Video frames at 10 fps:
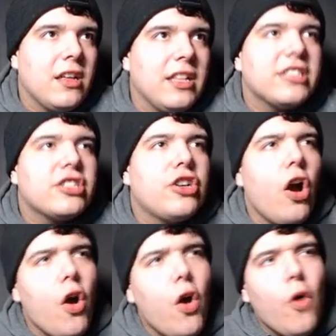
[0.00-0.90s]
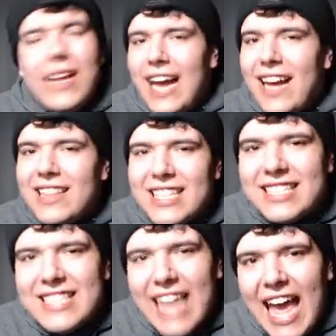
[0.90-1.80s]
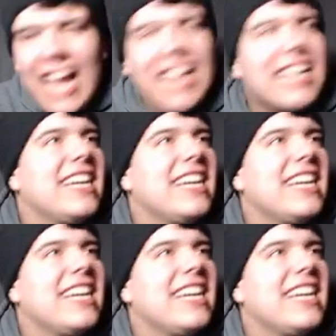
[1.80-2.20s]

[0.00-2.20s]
Let's go! We got the sack.